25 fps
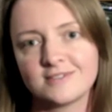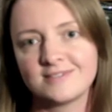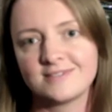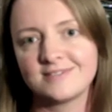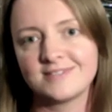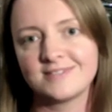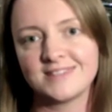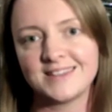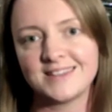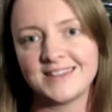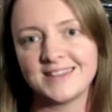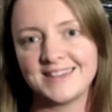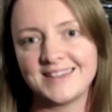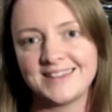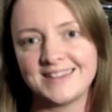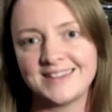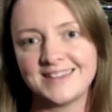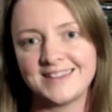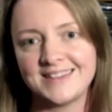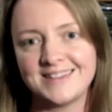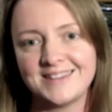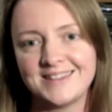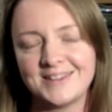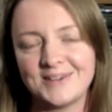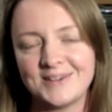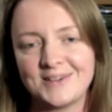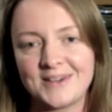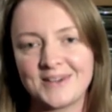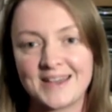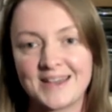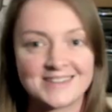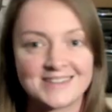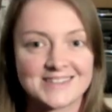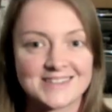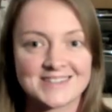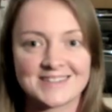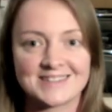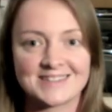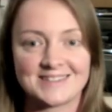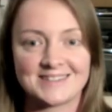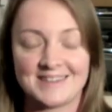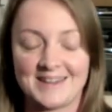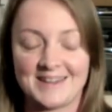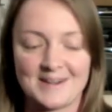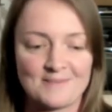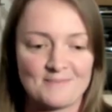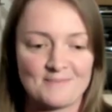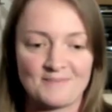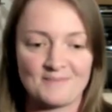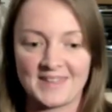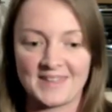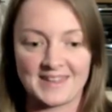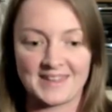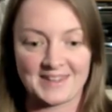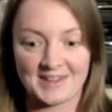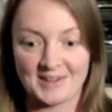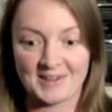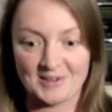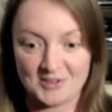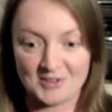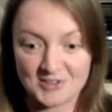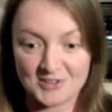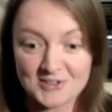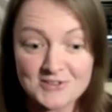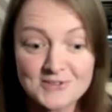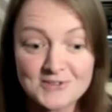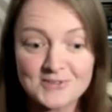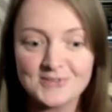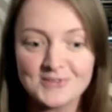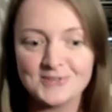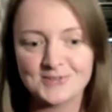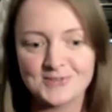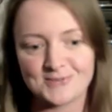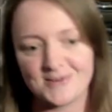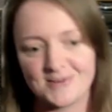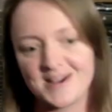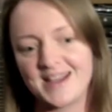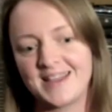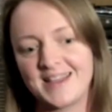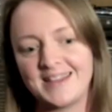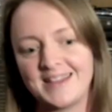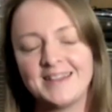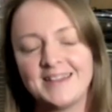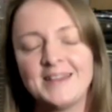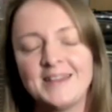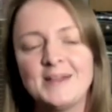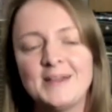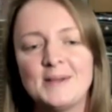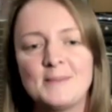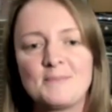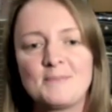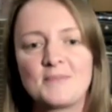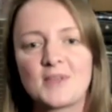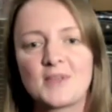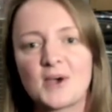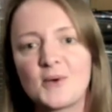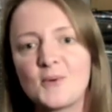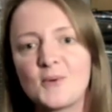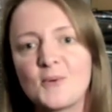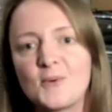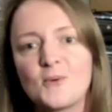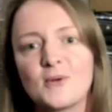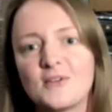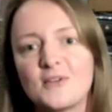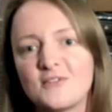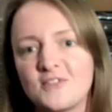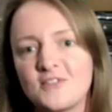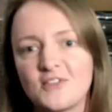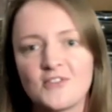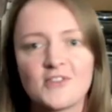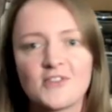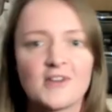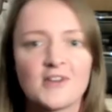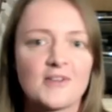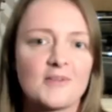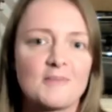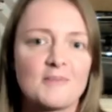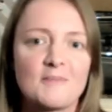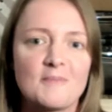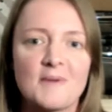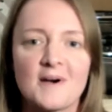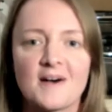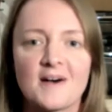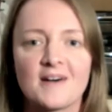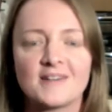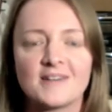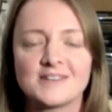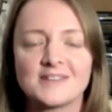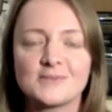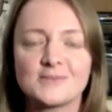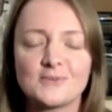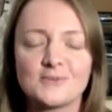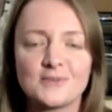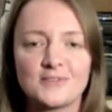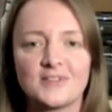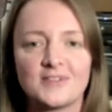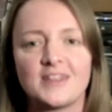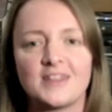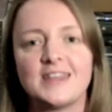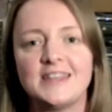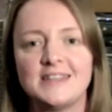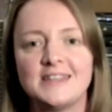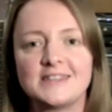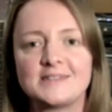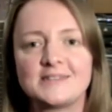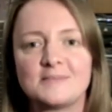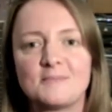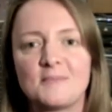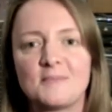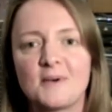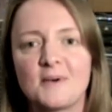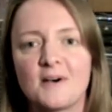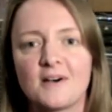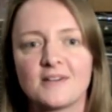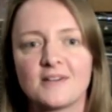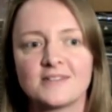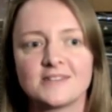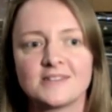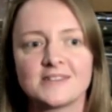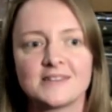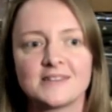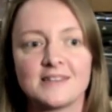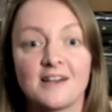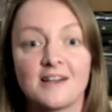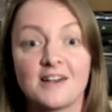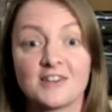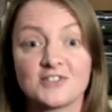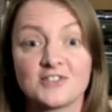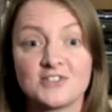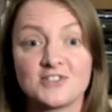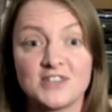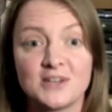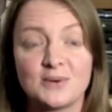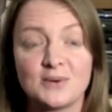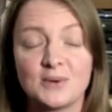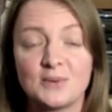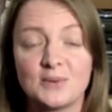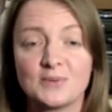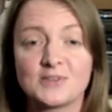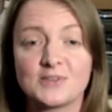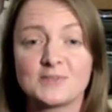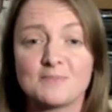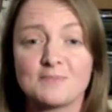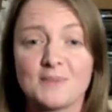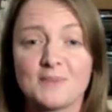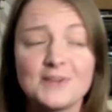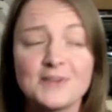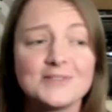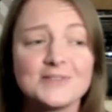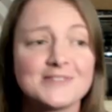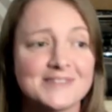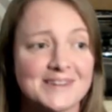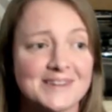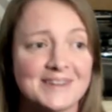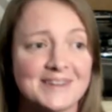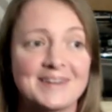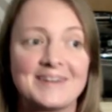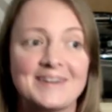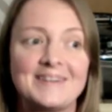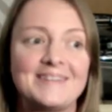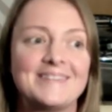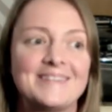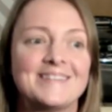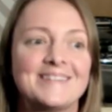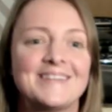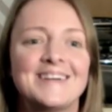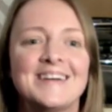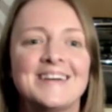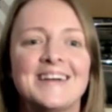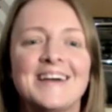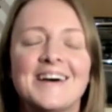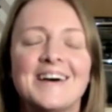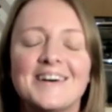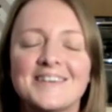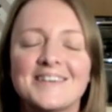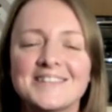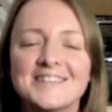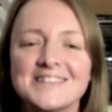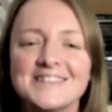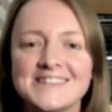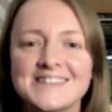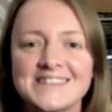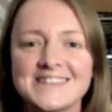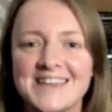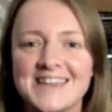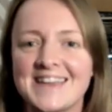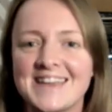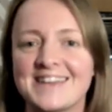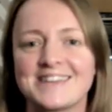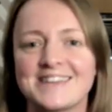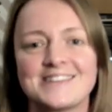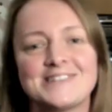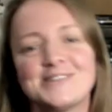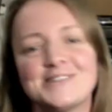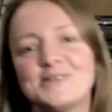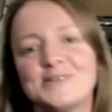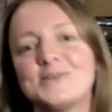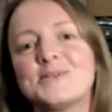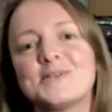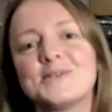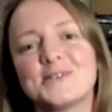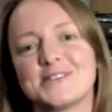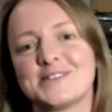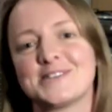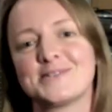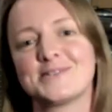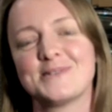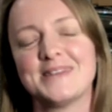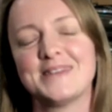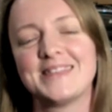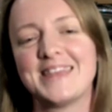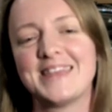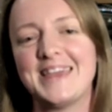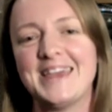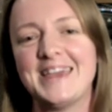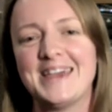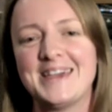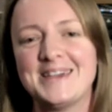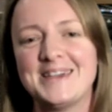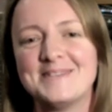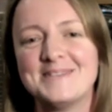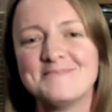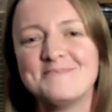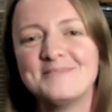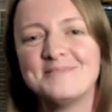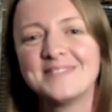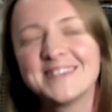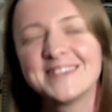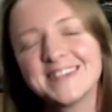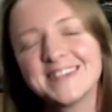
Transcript: the US in like a huge way, like all of the southern parts, all of the eastern parts. Last year, we were supposed to go on 6 tours with him,